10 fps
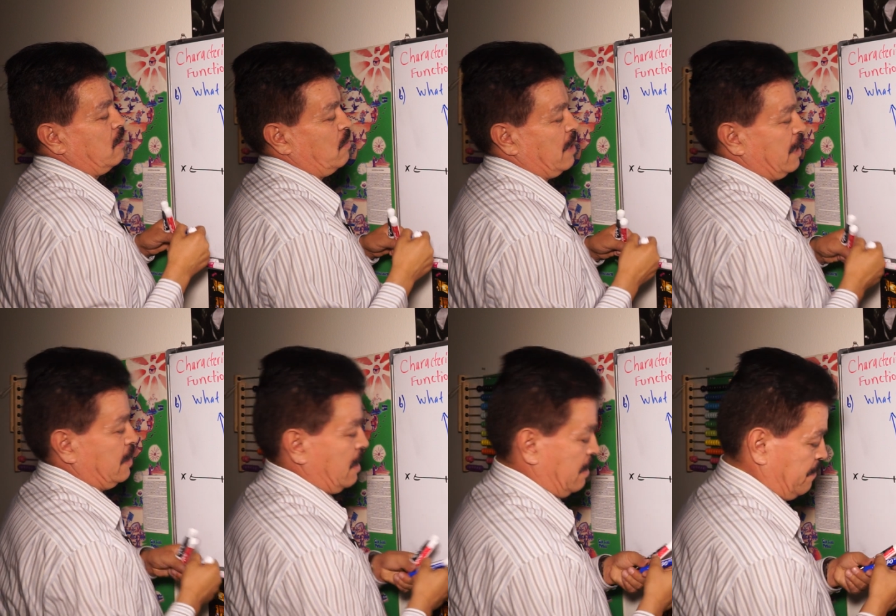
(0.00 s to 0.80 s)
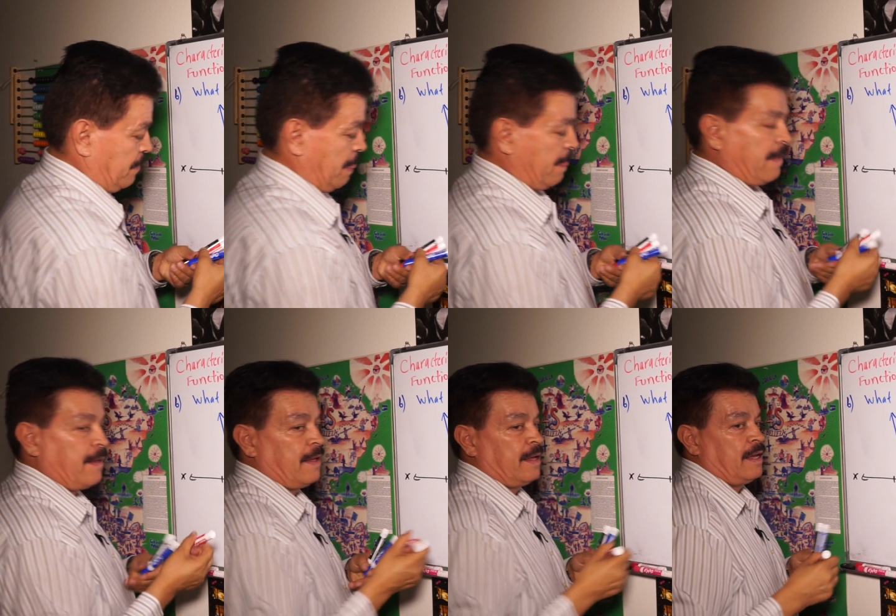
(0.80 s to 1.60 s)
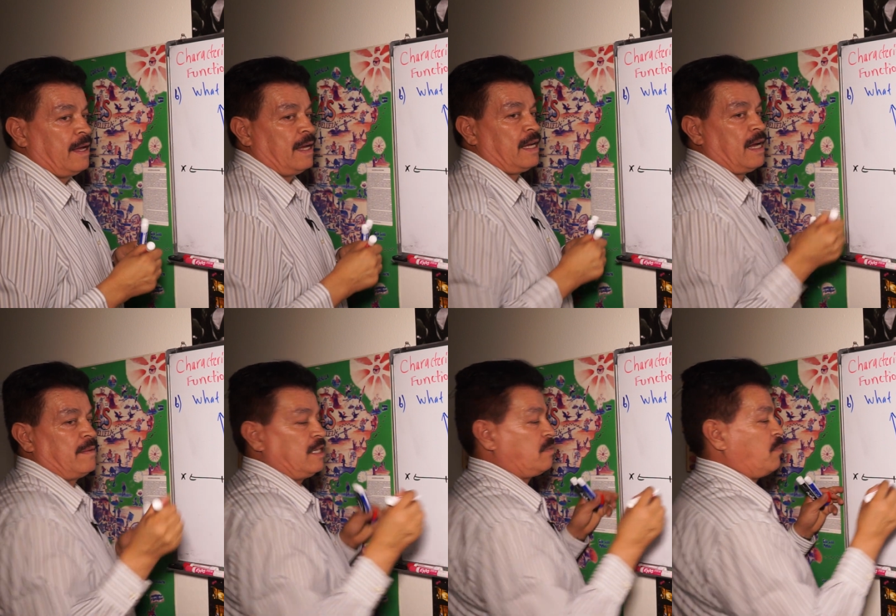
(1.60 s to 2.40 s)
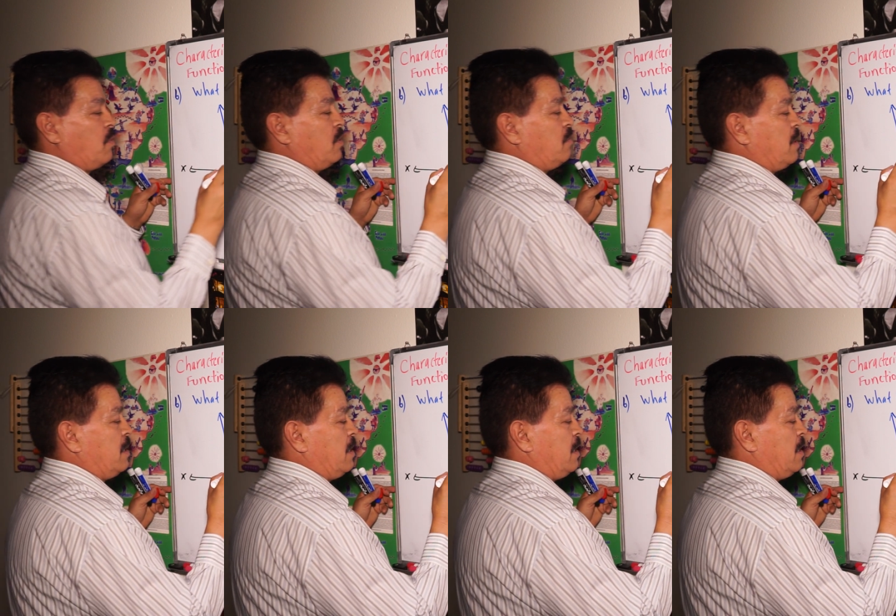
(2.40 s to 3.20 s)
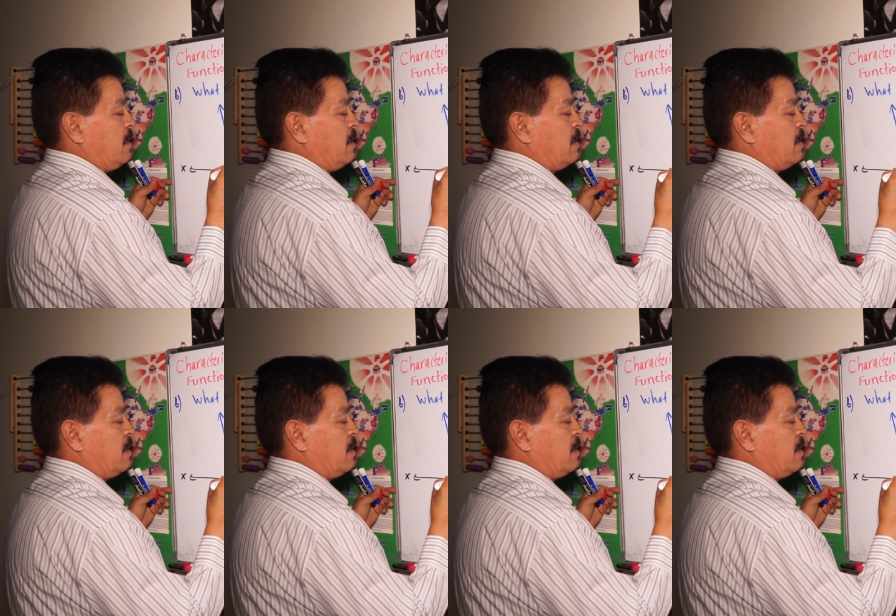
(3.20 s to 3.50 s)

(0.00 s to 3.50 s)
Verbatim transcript: Right, um, I have this point right here.